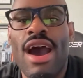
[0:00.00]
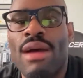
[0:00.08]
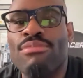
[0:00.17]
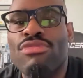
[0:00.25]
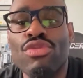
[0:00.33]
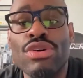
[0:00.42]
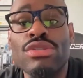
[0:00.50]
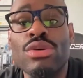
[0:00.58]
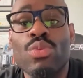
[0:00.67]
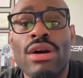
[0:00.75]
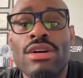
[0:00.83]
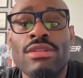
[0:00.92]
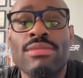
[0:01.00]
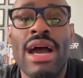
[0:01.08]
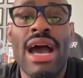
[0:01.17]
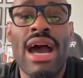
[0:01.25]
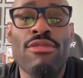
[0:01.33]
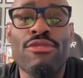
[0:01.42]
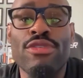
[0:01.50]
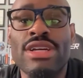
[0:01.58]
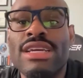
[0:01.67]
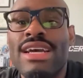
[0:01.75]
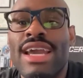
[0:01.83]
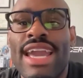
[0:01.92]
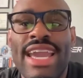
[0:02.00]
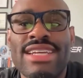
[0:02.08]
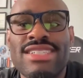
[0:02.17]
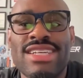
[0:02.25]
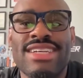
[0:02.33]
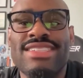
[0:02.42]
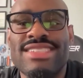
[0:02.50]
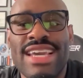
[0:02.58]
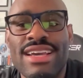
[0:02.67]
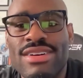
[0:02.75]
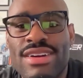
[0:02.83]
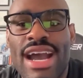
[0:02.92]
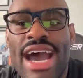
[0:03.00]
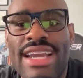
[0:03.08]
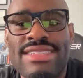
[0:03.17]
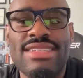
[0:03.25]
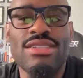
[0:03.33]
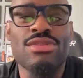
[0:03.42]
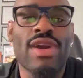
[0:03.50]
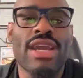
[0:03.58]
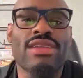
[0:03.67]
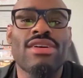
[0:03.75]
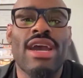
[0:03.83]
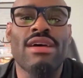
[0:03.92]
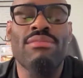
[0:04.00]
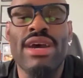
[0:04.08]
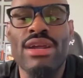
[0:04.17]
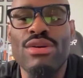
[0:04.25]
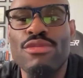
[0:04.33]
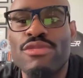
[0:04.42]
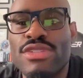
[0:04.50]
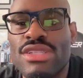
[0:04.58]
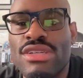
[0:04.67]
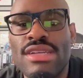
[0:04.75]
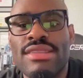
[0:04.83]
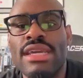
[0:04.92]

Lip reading: I'm thrilled to welcome Alfred AJ Saylor, IT director at a medical facility.